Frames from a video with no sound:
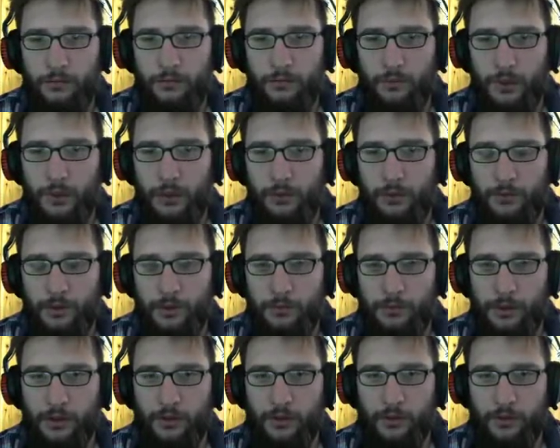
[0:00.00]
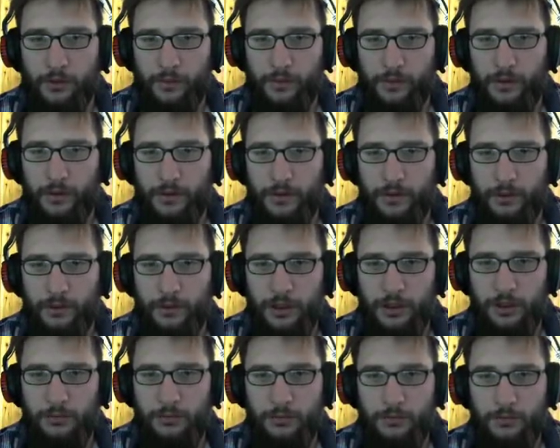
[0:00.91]
Uh, not because, there's enemy
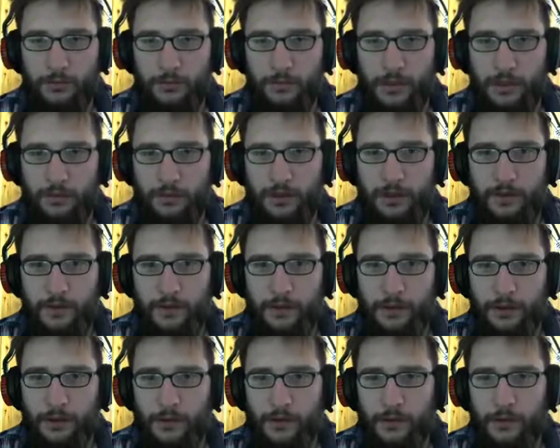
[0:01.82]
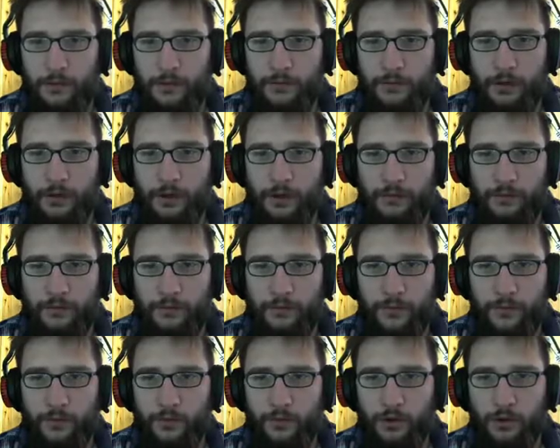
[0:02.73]
enemies, and therefore I've
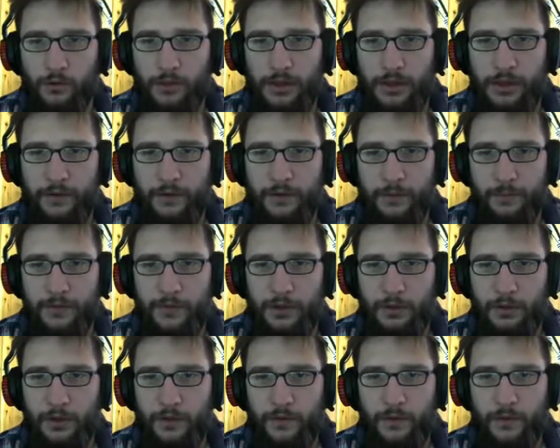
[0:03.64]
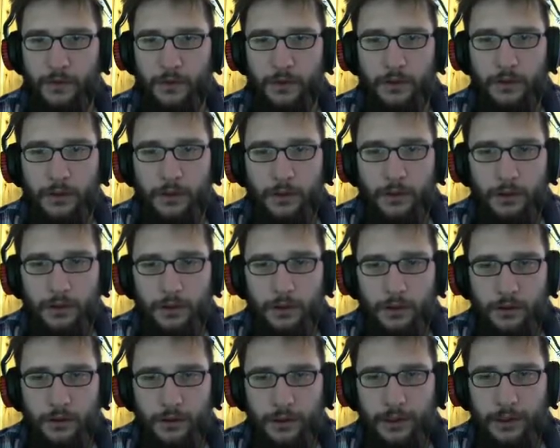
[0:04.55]
worn my axe up. There it is.
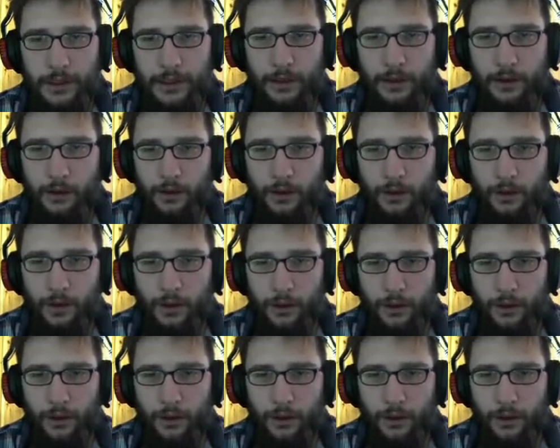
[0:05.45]
Hello.